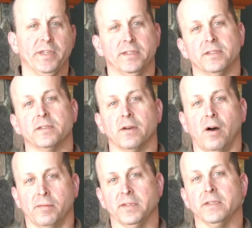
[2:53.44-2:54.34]
is
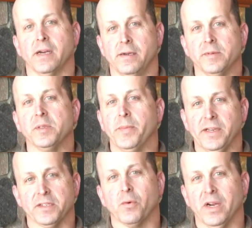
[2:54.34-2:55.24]
oftentimes the
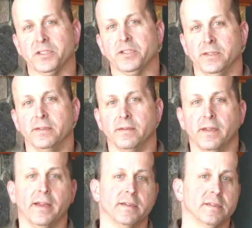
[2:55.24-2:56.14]
biggest question
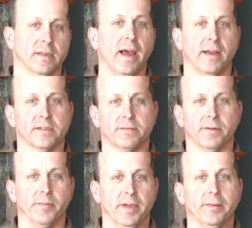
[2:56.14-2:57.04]
that is asked
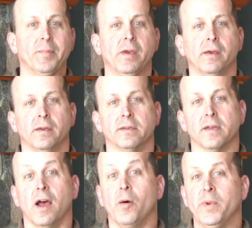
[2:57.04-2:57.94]
from me. It's
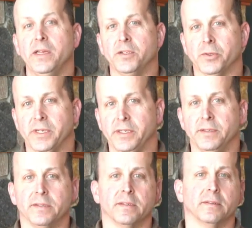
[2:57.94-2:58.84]
how many
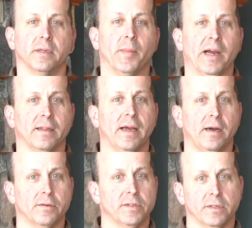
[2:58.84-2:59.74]
trees am I
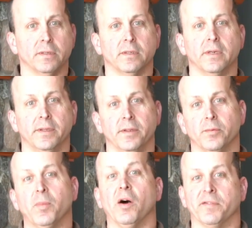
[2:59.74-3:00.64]
allowed in the
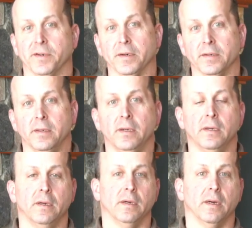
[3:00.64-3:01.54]
buffer?
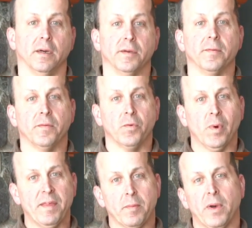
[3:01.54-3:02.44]
The
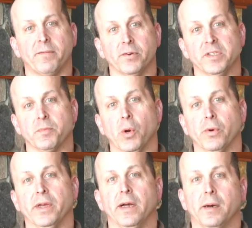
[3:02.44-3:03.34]
way the buffer is
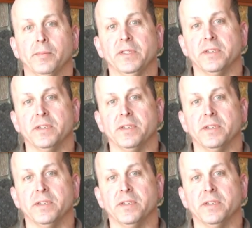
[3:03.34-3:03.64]
broken up is